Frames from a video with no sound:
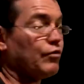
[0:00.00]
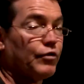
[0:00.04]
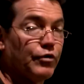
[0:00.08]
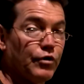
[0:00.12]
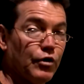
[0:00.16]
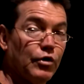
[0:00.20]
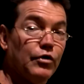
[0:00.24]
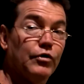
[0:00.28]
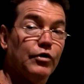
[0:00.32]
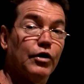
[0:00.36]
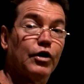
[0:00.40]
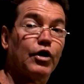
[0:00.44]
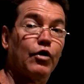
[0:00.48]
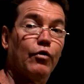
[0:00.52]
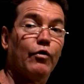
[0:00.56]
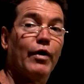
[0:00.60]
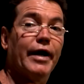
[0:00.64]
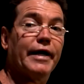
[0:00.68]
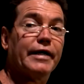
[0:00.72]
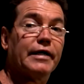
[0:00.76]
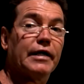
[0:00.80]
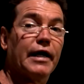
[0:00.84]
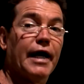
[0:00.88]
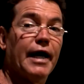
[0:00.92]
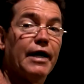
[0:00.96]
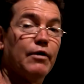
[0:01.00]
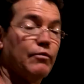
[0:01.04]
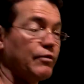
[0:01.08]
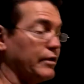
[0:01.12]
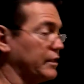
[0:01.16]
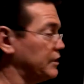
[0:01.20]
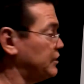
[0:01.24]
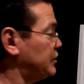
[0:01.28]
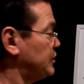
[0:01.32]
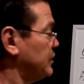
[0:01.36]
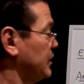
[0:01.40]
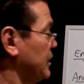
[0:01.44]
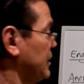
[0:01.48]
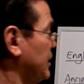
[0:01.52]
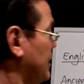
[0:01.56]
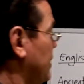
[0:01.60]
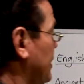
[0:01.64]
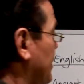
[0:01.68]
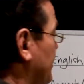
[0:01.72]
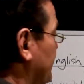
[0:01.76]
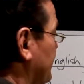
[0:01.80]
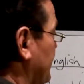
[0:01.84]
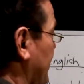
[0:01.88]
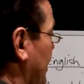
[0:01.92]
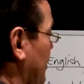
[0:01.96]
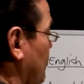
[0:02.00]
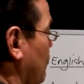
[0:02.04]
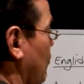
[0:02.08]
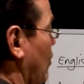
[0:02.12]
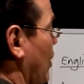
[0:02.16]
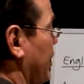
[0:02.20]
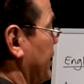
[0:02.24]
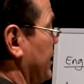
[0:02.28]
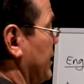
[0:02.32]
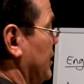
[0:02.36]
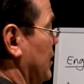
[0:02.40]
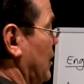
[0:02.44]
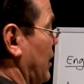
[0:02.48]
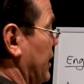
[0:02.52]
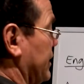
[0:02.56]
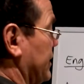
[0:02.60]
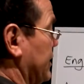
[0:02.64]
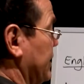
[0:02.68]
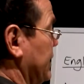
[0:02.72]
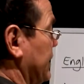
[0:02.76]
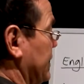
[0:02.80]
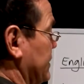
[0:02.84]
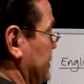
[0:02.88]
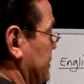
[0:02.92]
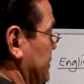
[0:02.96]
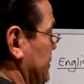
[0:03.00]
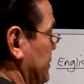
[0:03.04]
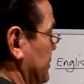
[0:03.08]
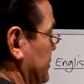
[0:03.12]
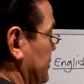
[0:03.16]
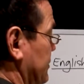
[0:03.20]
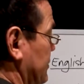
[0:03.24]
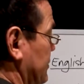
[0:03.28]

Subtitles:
the correct language, they write it like this.